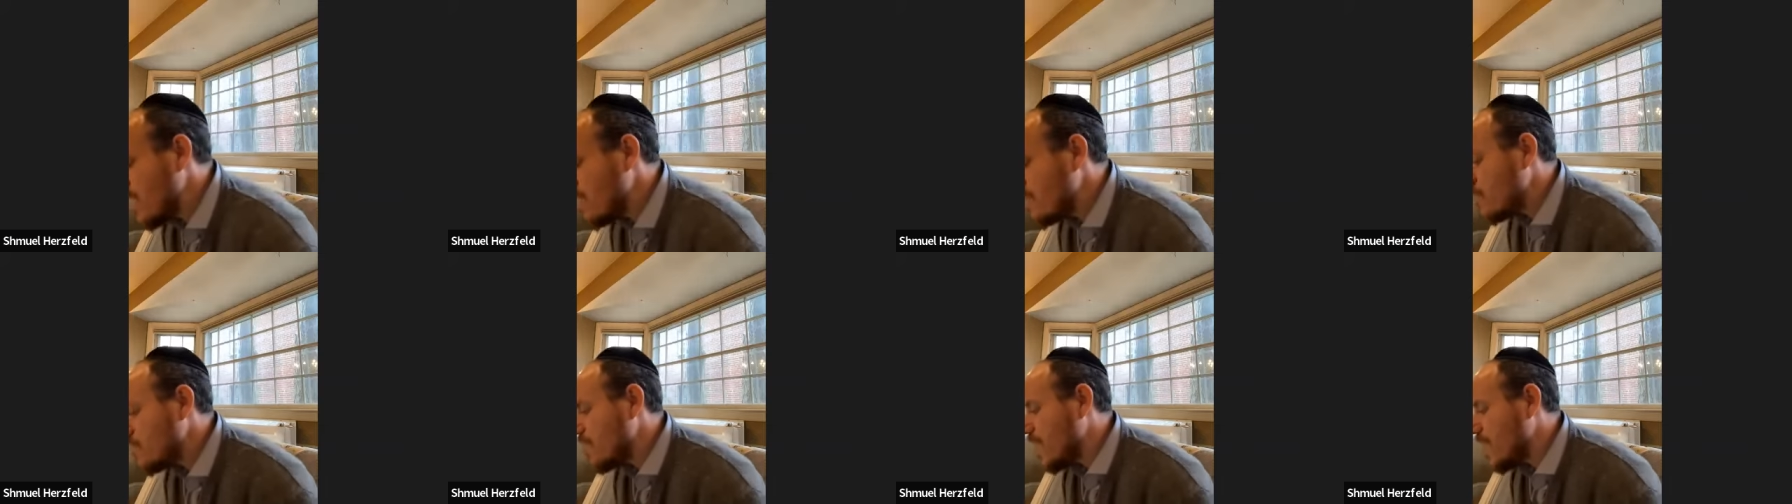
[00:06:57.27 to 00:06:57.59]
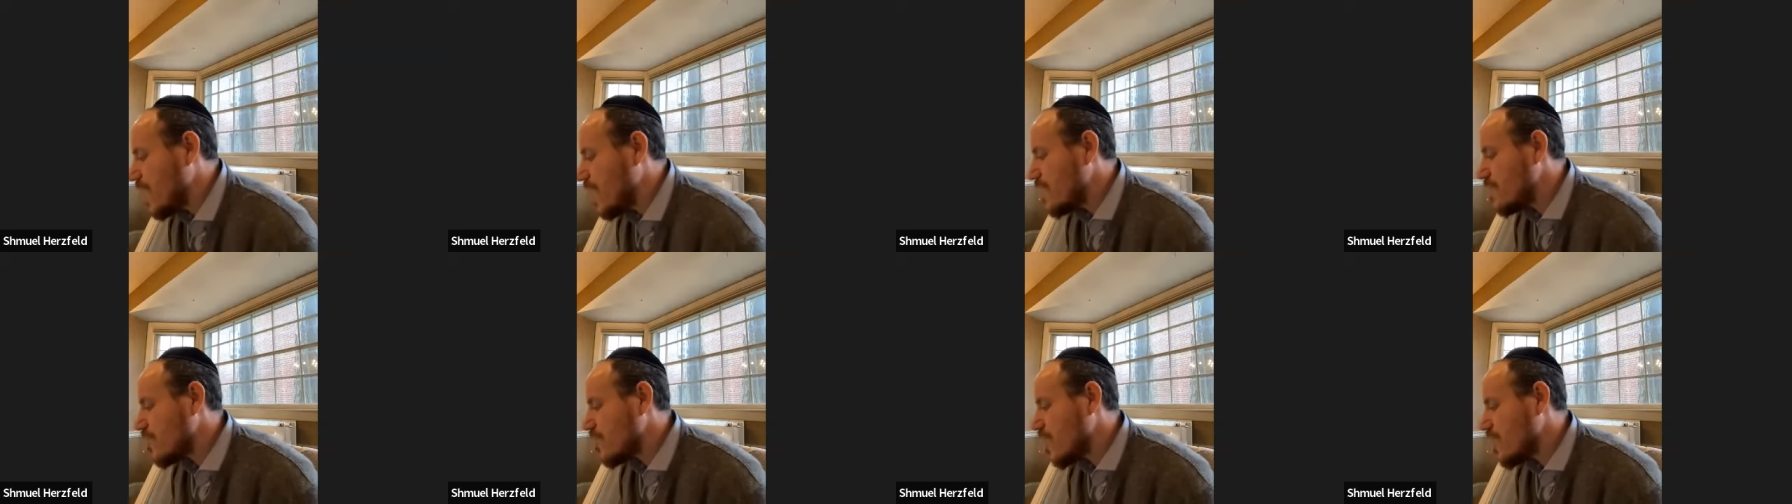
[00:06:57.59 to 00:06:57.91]

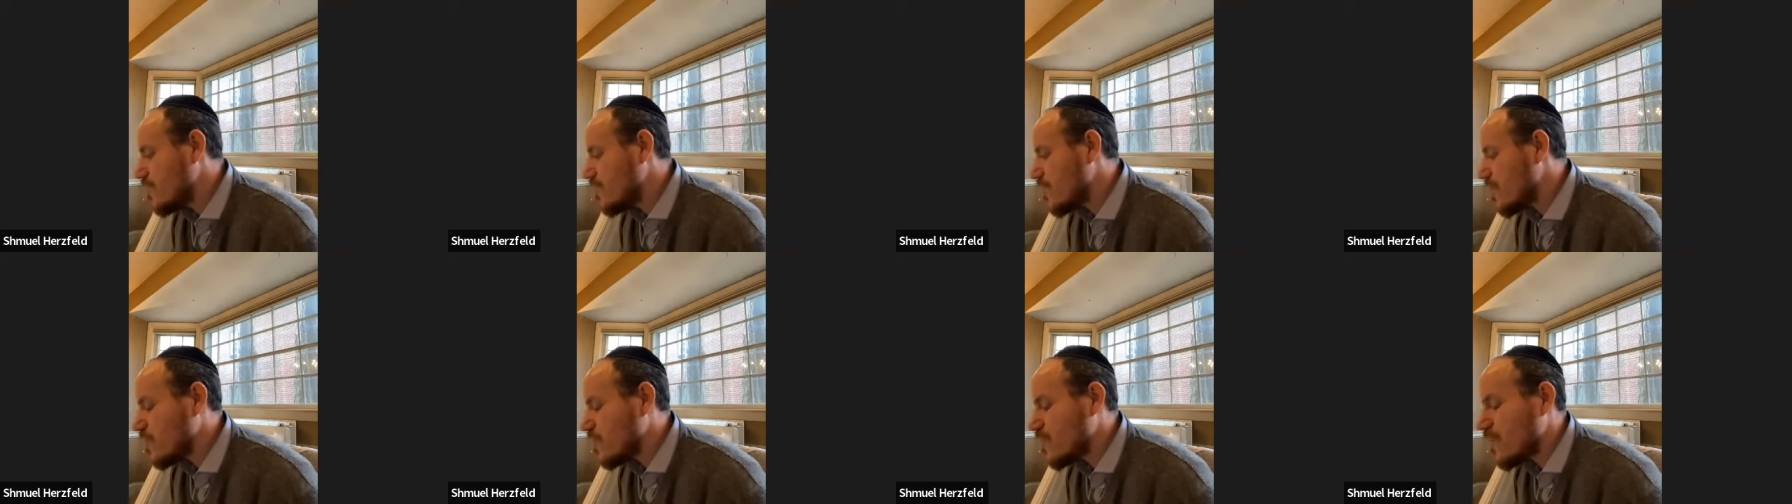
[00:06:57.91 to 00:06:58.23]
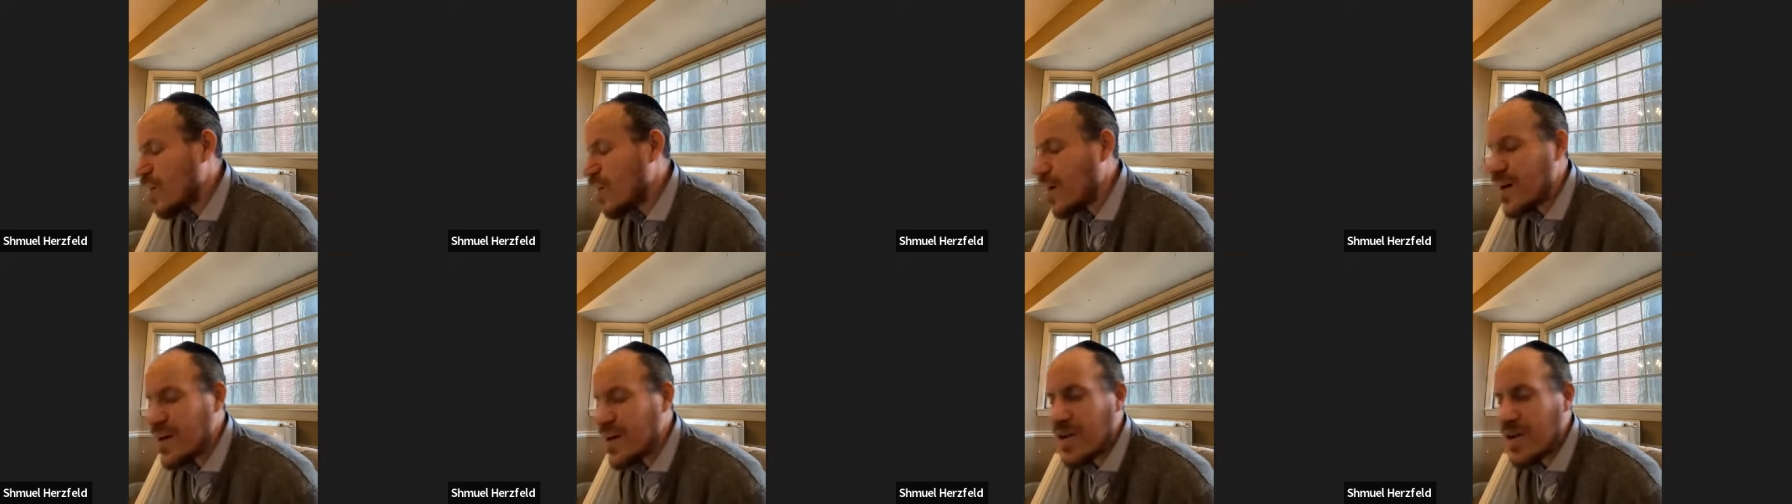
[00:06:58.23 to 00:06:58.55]
Uman
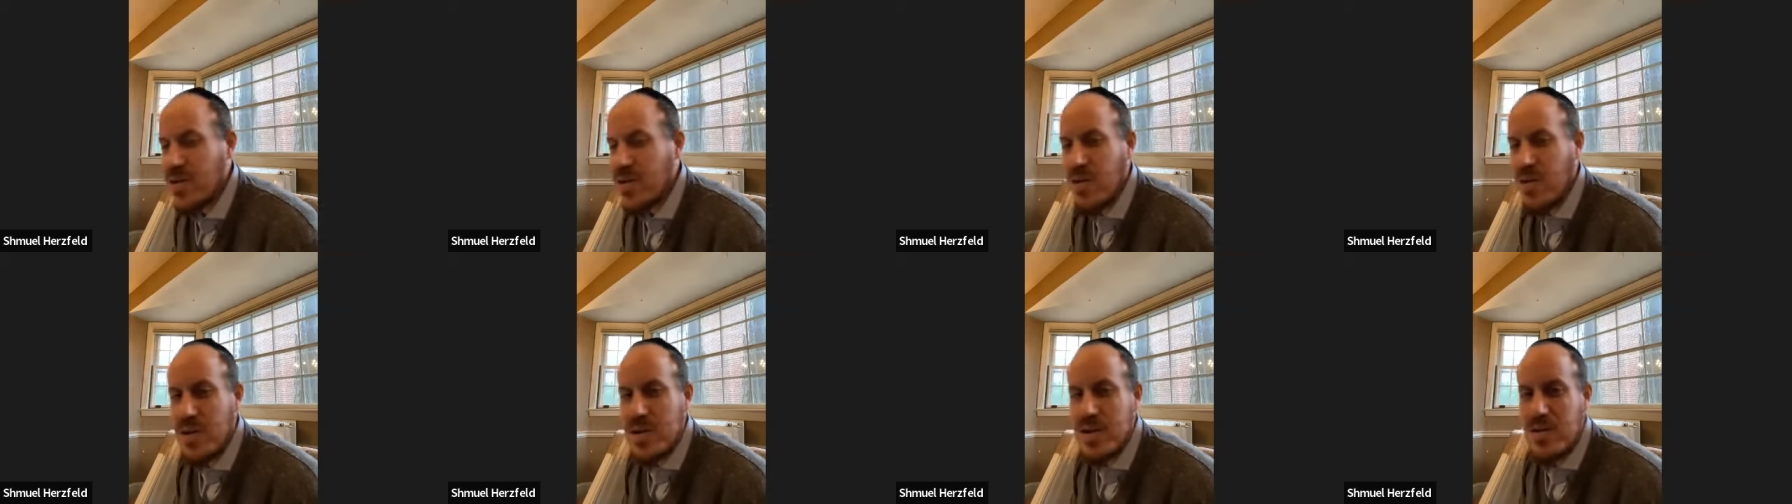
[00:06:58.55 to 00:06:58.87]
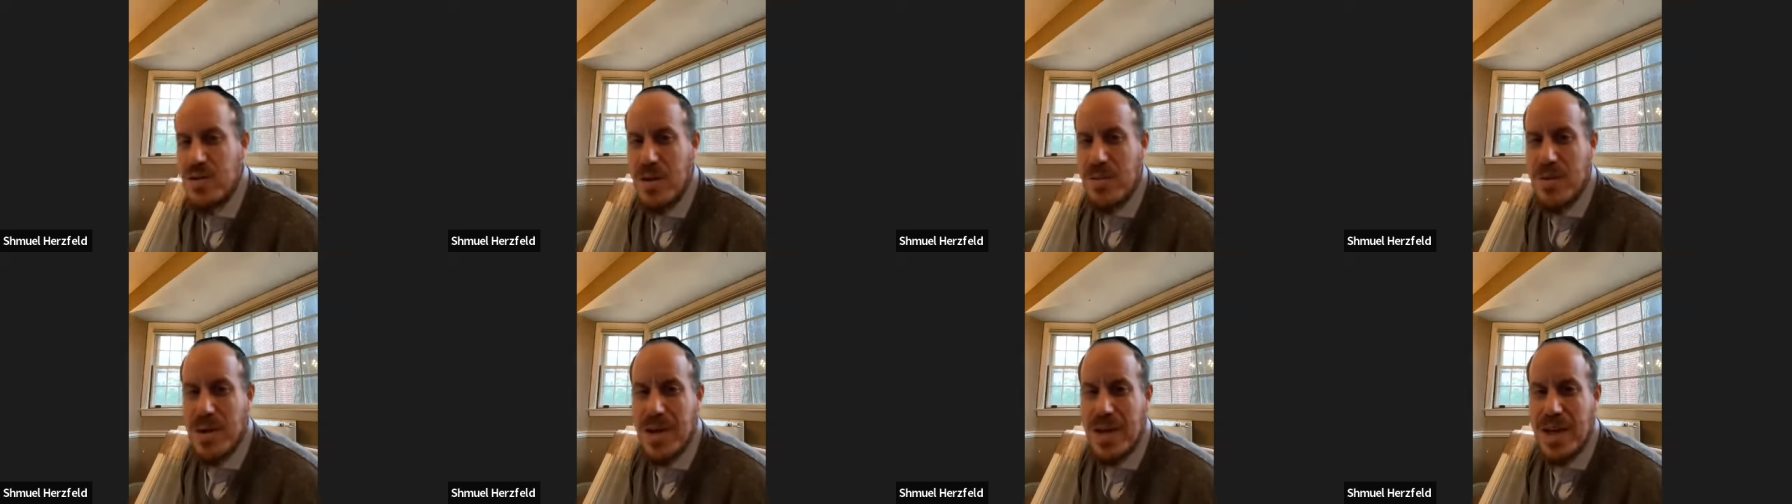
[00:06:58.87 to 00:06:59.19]
and according to
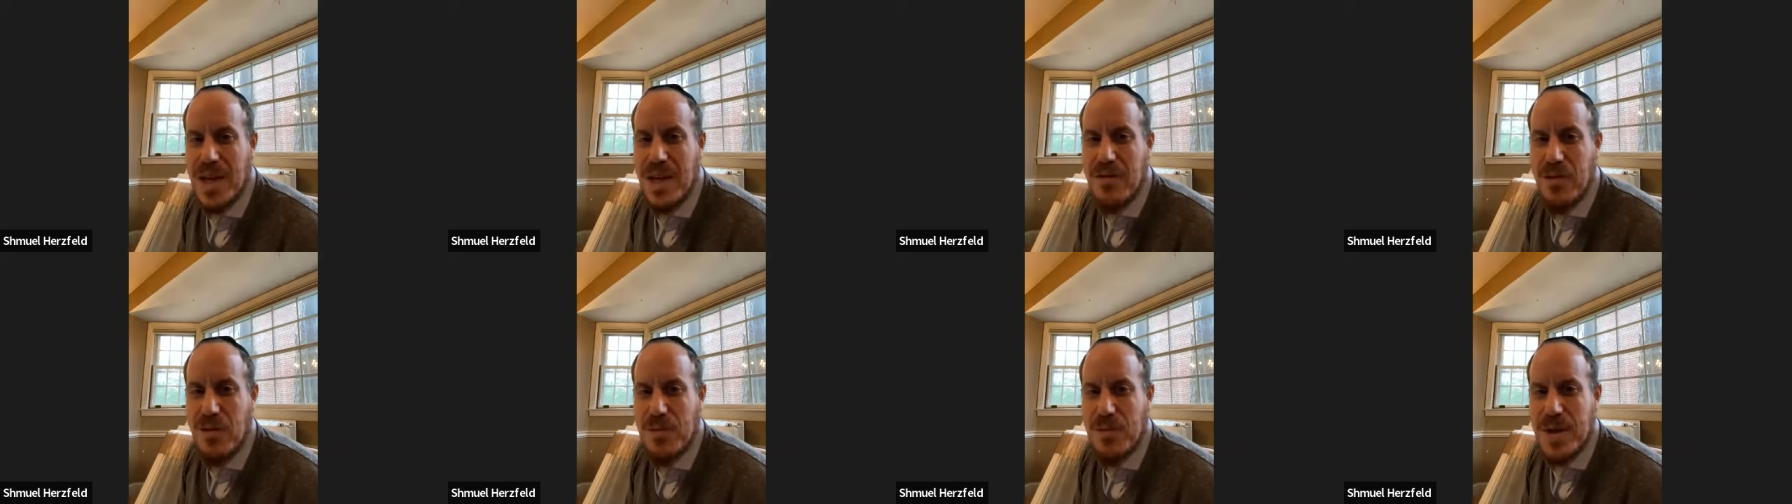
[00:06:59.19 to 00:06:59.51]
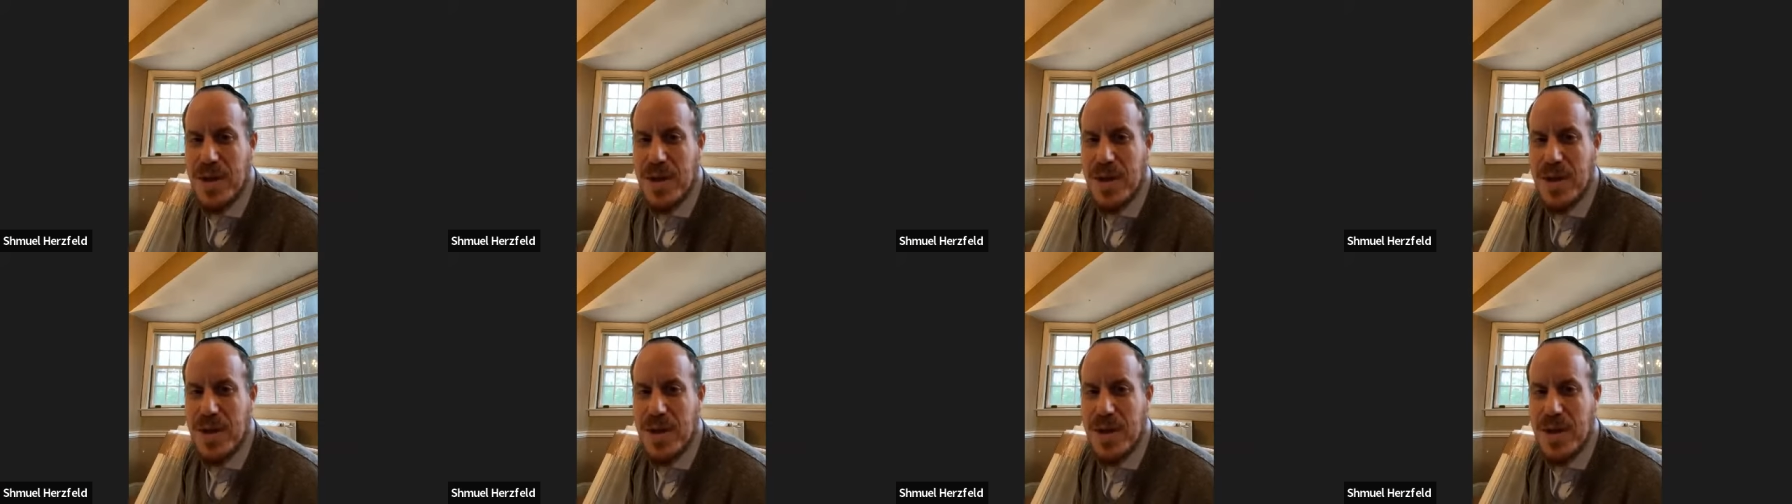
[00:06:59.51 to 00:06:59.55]
Rabbi Akiva,